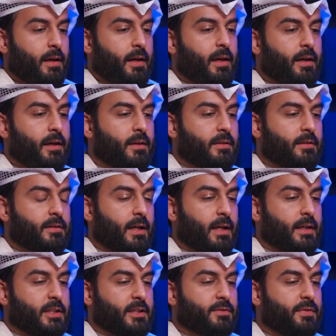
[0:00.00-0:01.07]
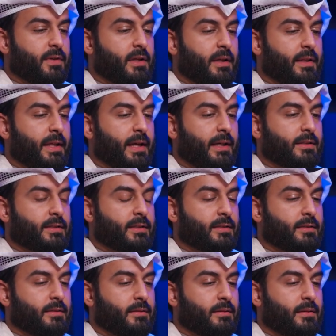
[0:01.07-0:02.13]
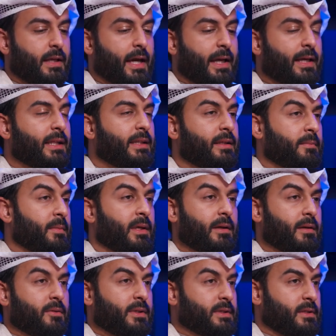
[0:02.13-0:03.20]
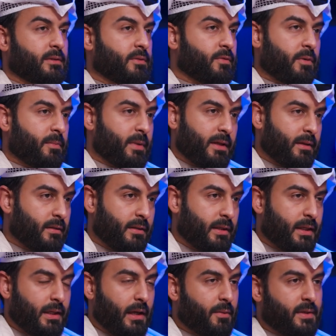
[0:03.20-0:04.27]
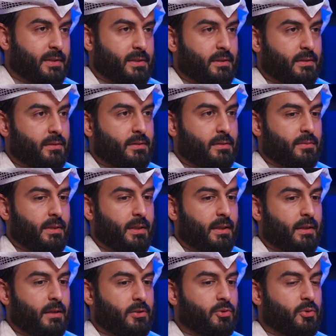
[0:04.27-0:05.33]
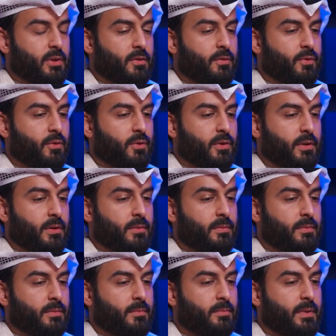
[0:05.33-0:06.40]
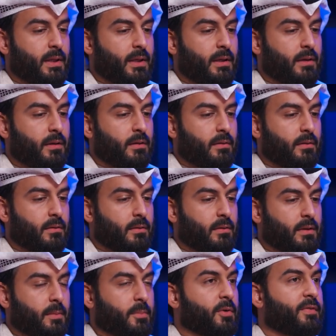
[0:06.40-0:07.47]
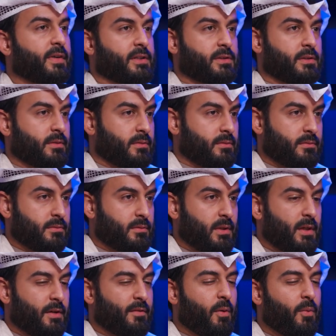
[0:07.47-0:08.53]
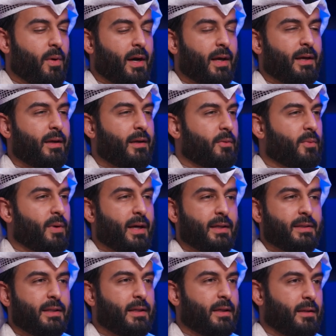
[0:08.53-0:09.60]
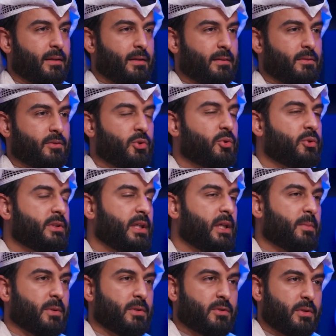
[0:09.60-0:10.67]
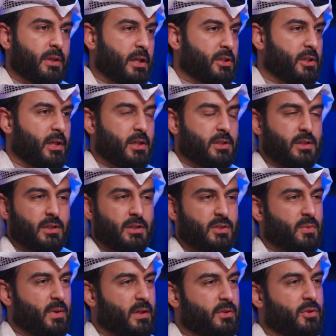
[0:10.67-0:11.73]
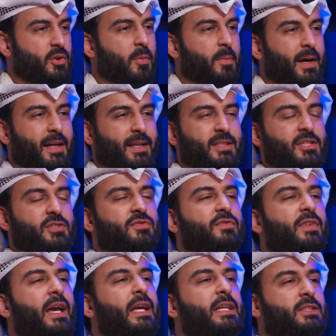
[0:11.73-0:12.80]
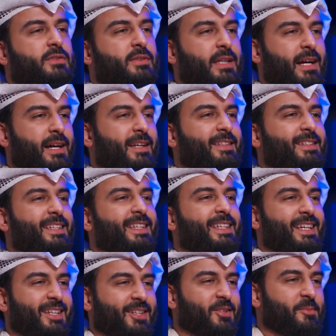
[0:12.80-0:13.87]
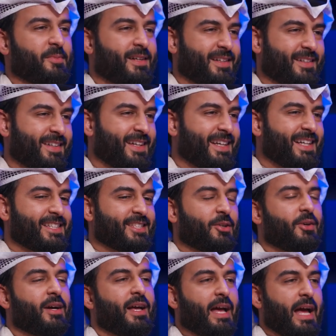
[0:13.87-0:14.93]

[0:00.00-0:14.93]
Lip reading: And I just figured that the academia wasn't for me. I wasn't really shooting for being a professor. For why digging too deep into the education? Just wanted to go back and just face reality and go back. So